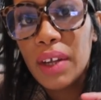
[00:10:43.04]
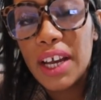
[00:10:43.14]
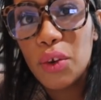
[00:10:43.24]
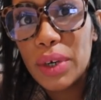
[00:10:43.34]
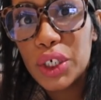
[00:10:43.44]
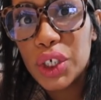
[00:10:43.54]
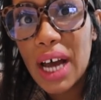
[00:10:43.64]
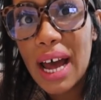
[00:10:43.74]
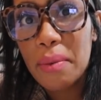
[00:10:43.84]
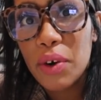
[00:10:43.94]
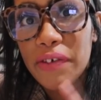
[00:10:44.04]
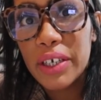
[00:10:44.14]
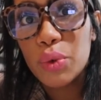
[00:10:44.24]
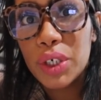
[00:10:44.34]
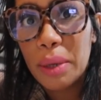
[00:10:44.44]
in the winter time, or if
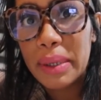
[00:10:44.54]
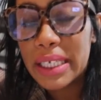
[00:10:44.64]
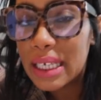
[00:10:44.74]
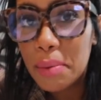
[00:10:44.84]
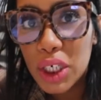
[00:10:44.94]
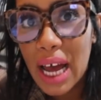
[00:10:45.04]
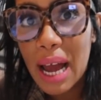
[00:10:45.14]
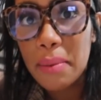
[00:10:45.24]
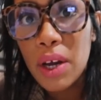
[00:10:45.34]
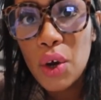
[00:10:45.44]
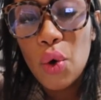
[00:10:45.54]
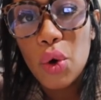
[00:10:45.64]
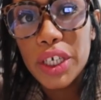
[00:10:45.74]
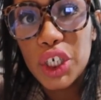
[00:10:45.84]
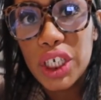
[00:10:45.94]
you switch up in the summertime,
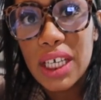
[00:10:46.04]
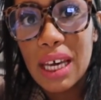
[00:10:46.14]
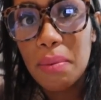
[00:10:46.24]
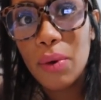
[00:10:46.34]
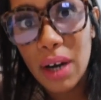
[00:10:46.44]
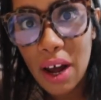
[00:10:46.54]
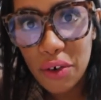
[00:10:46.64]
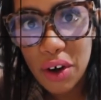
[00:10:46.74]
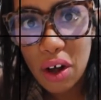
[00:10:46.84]
or you just keep it one hundred